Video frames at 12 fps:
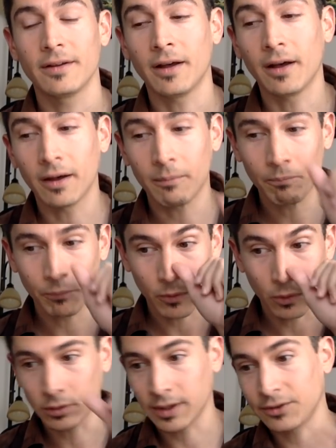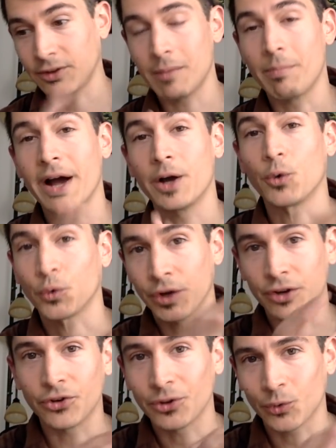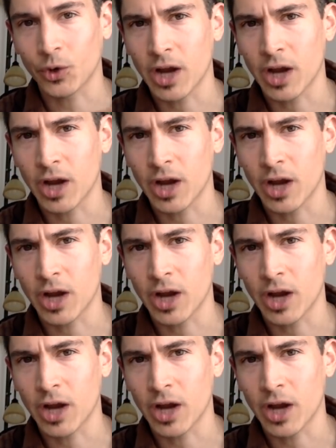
um, or let's say bioregional